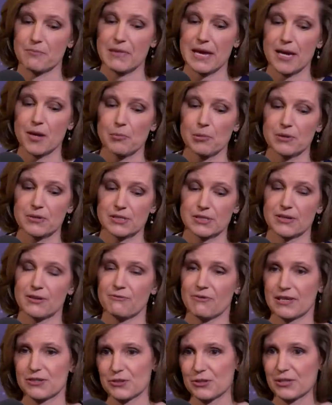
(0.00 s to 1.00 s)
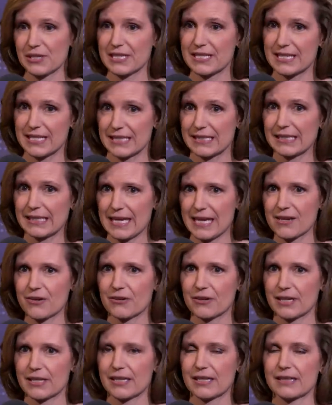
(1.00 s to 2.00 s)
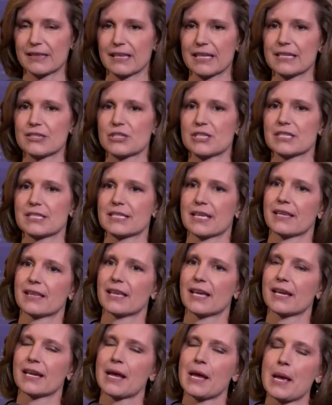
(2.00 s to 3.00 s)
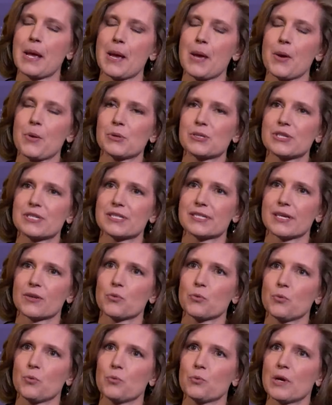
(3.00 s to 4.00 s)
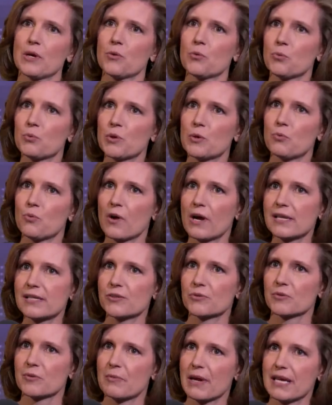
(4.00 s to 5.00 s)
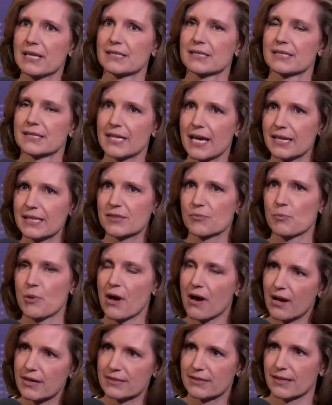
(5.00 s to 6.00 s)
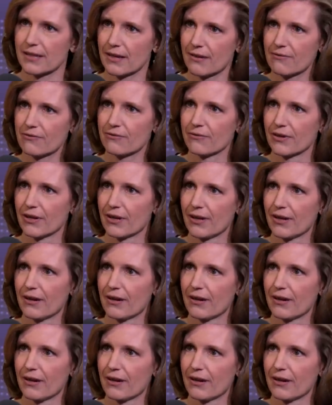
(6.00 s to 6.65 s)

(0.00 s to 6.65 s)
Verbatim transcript: the Meta person eventually did later in the thing, she said, well, we want to remain sex positive